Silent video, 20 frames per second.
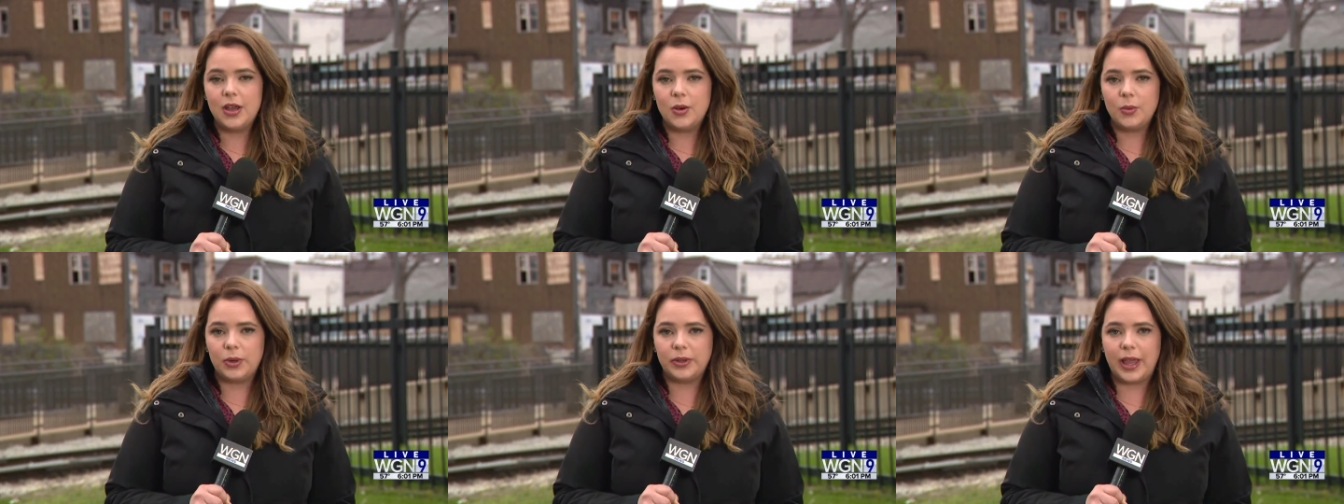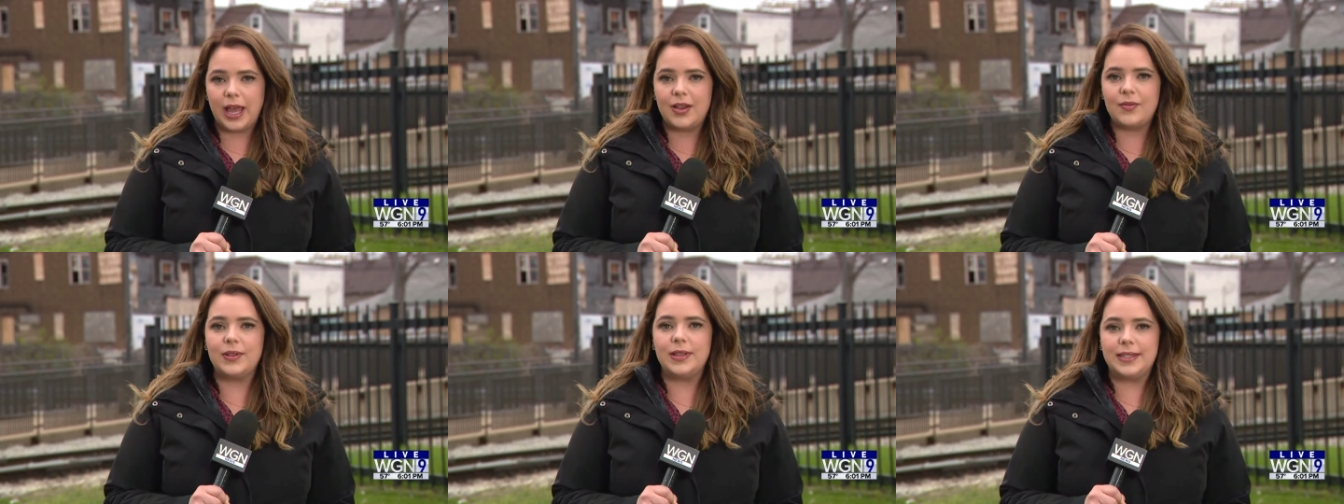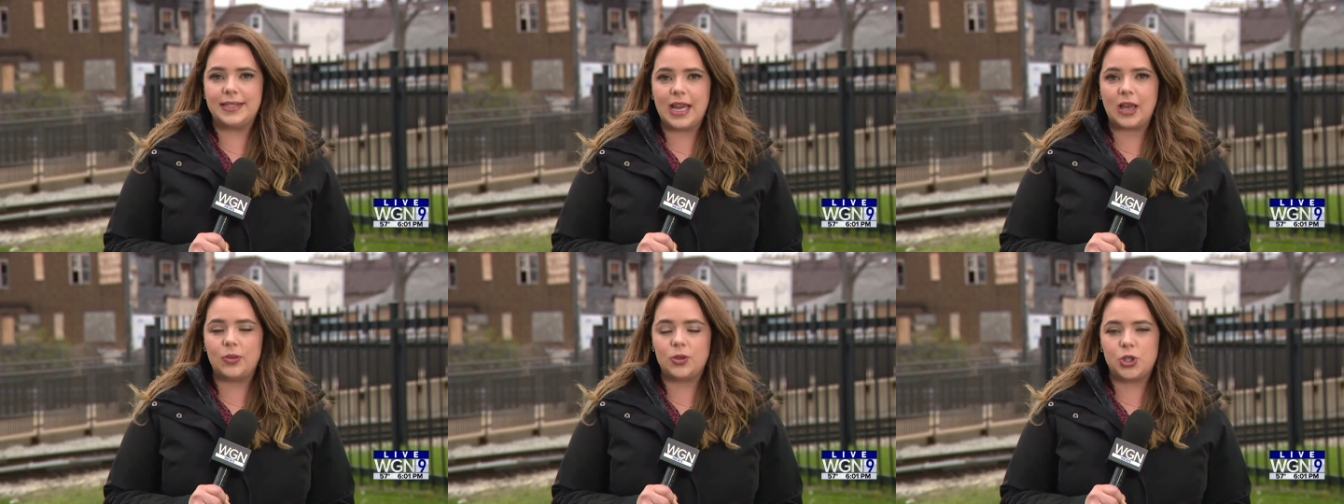We're live in
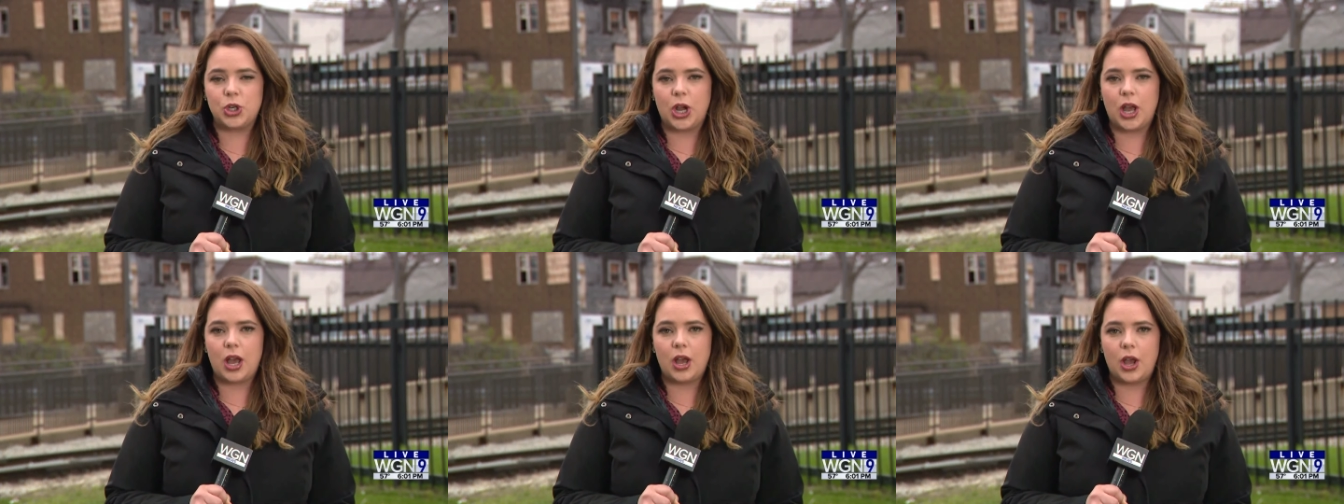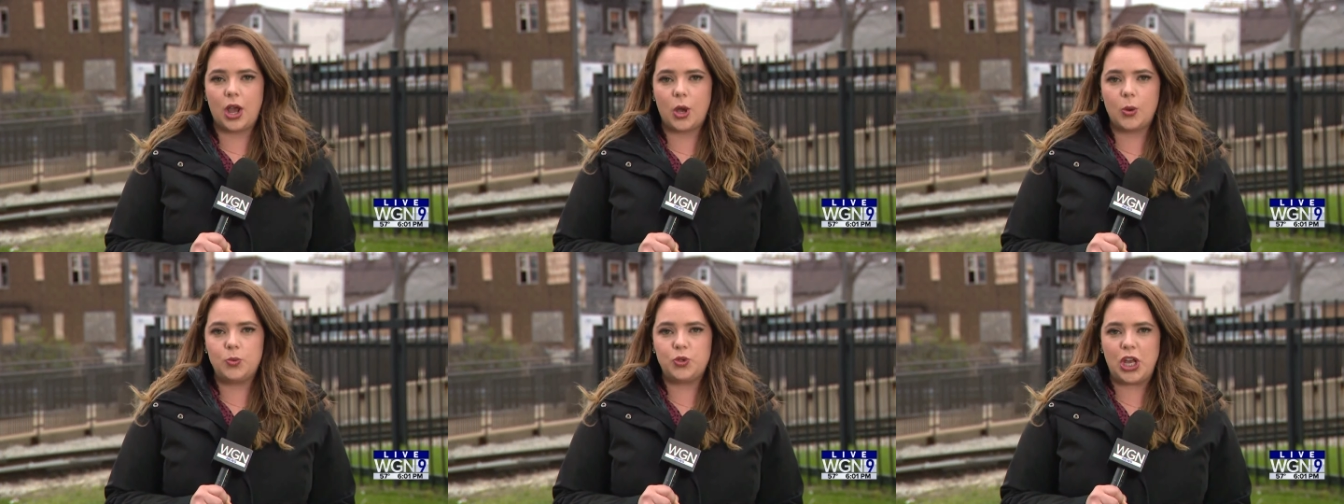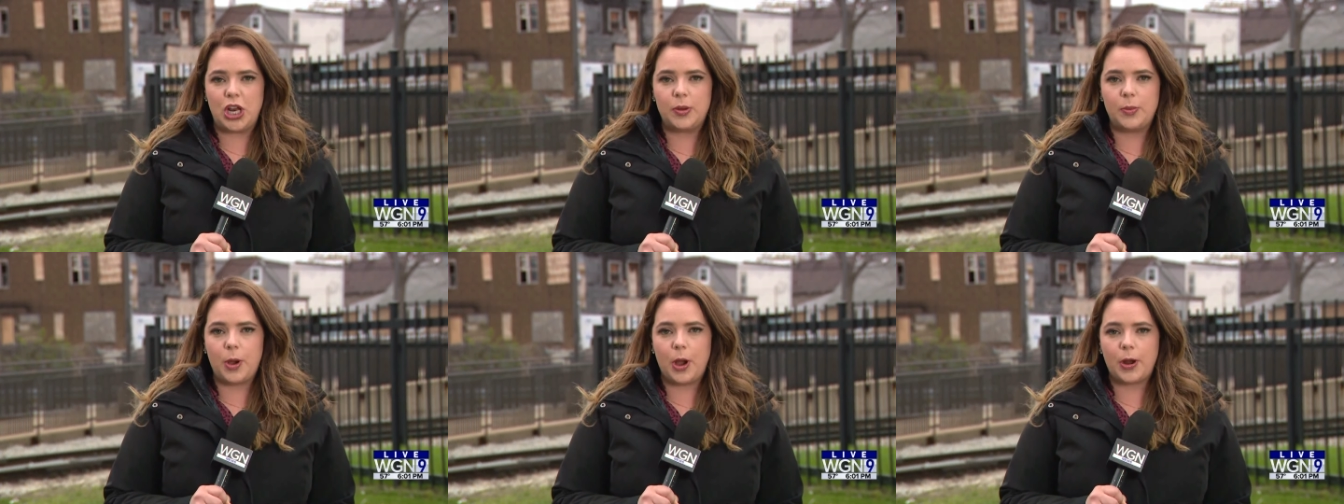South Chicago.
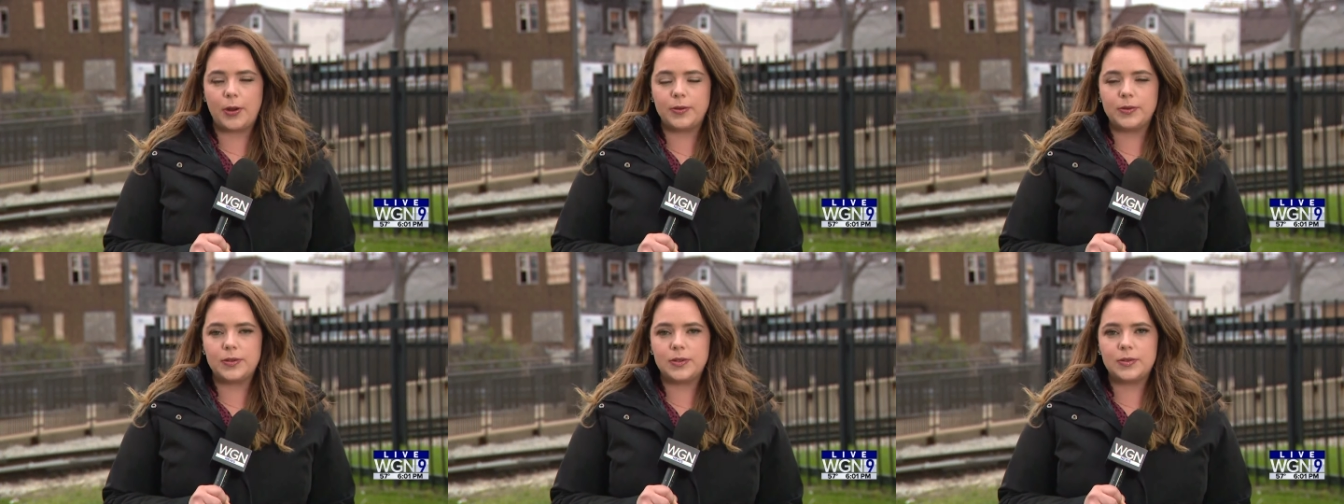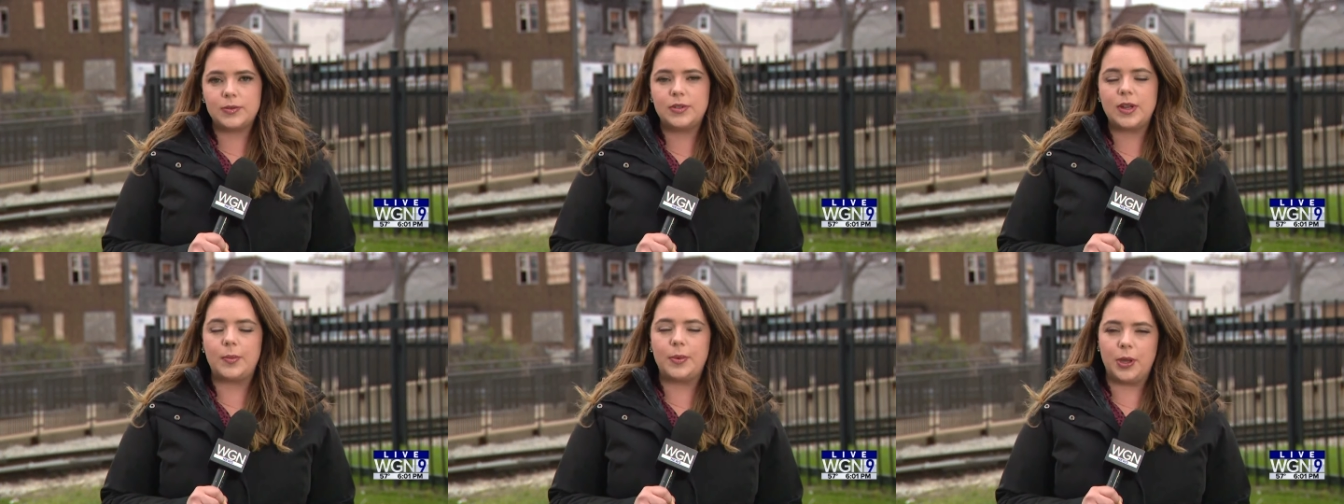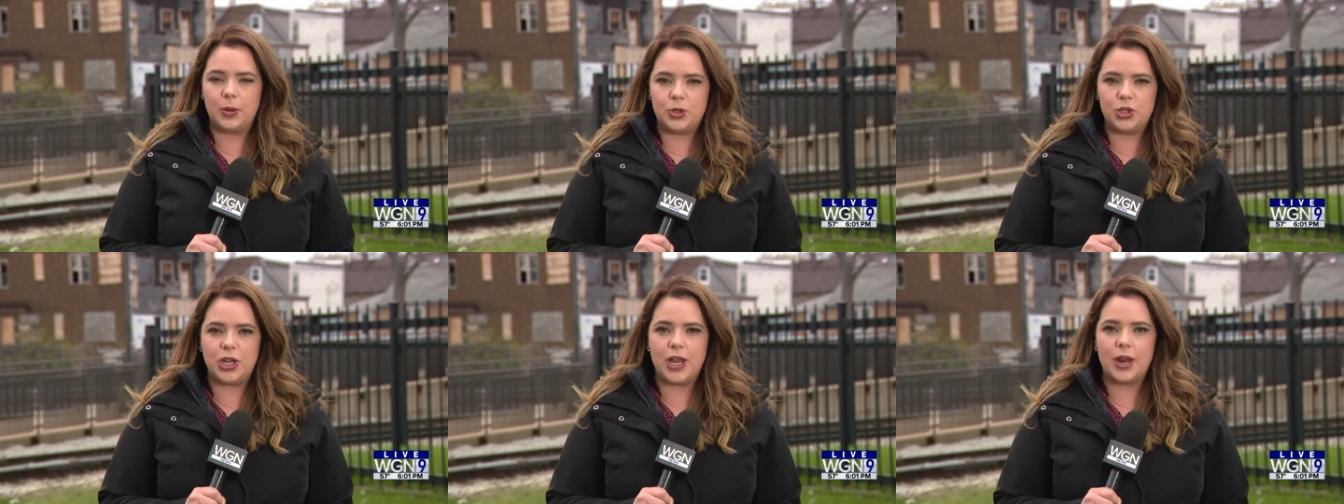Jenna Barnes,
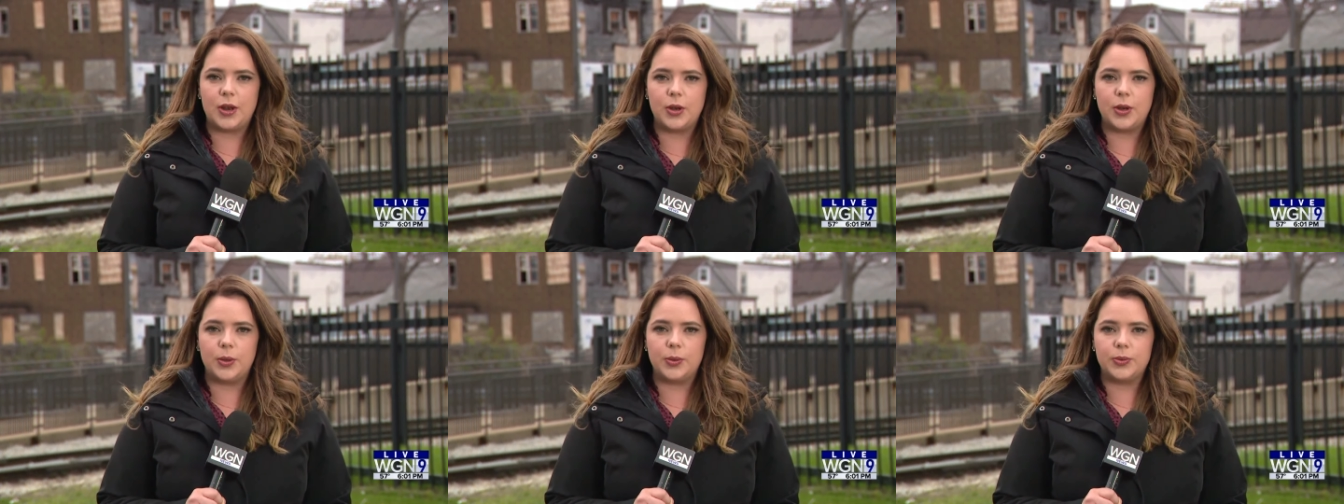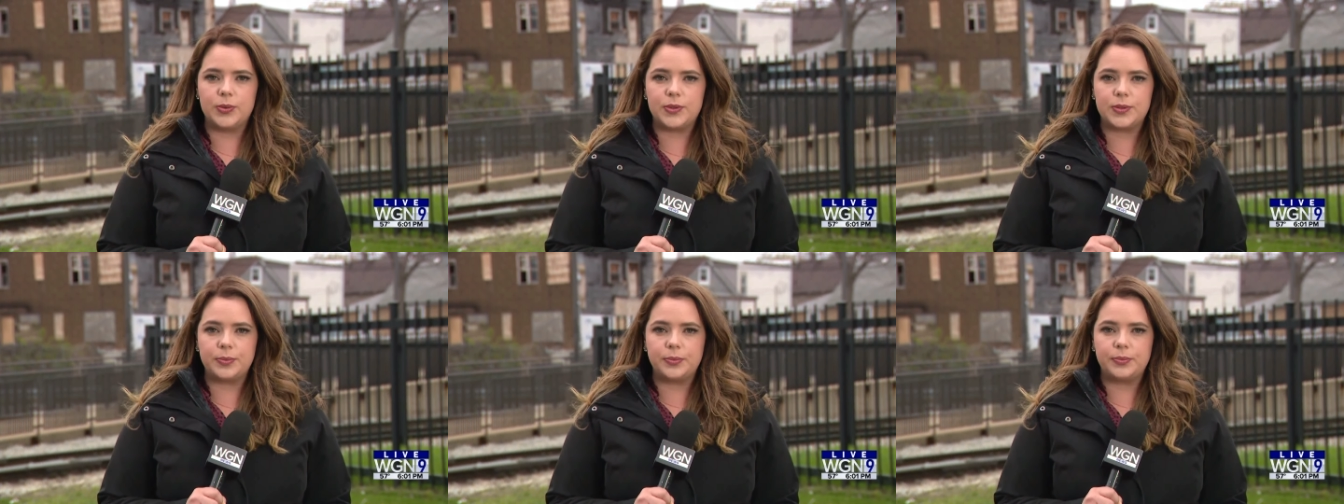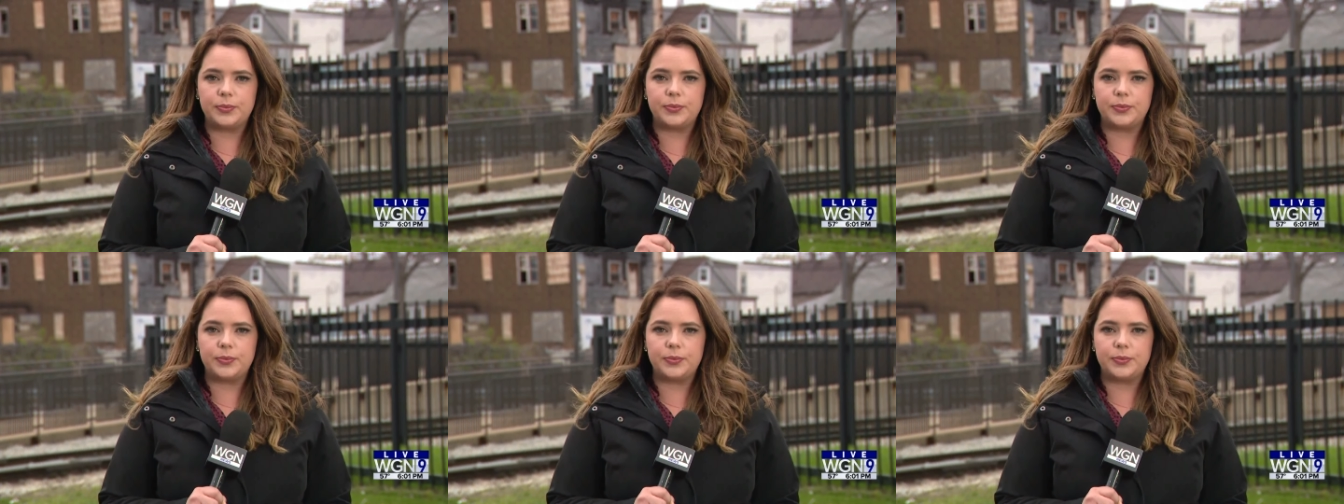WGN News.